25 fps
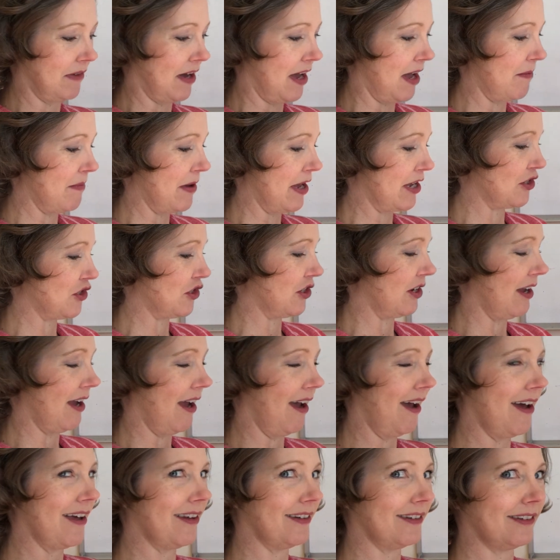I bet she
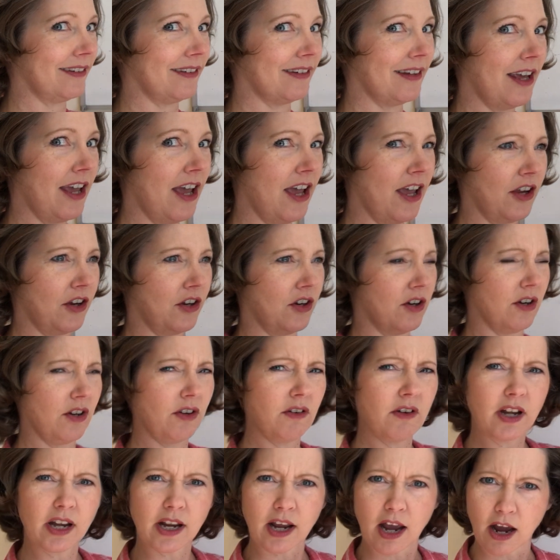has. Are
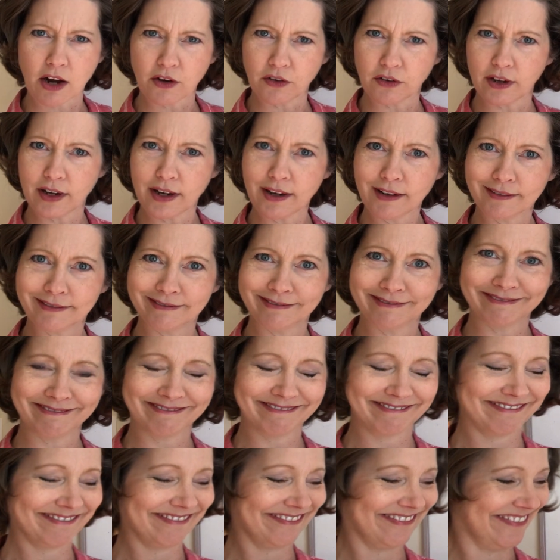you getting hungry?
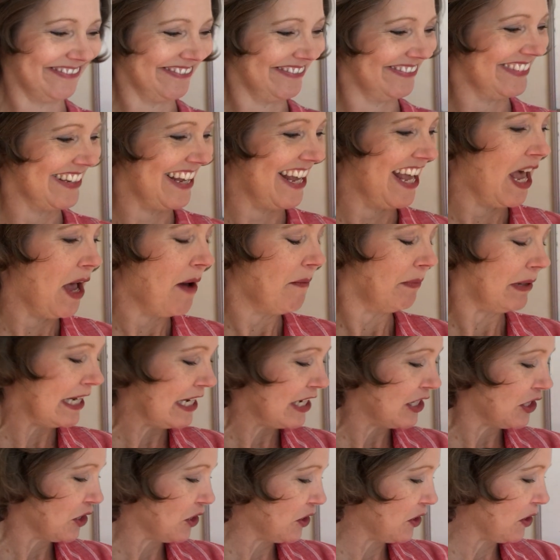
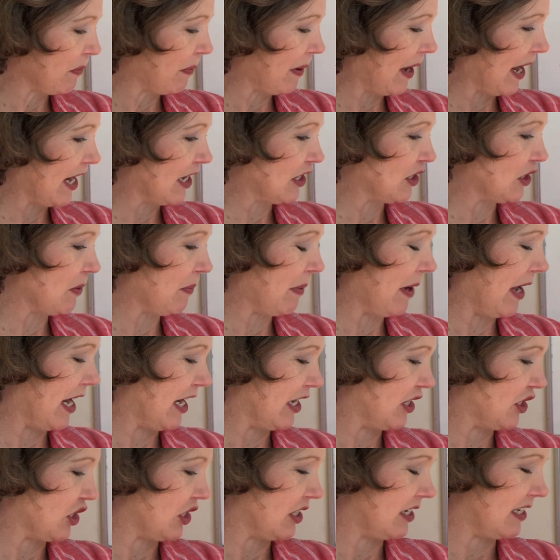Please turn the page to
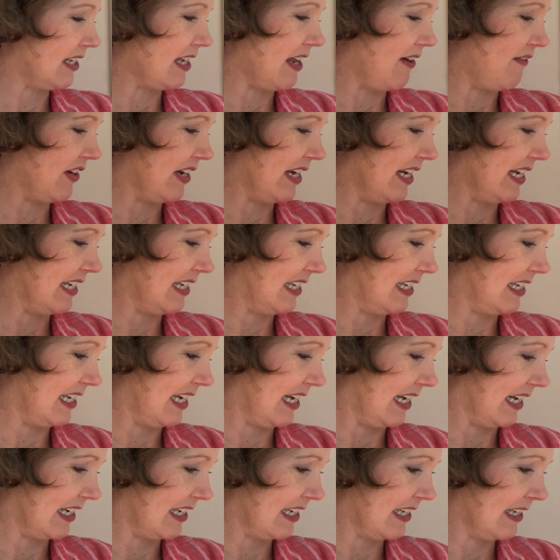page
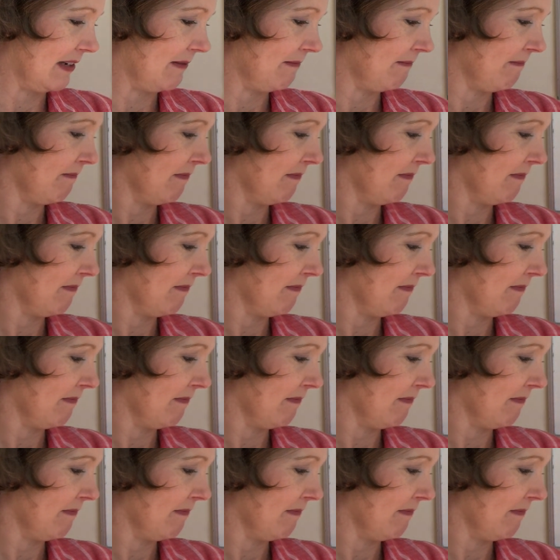76.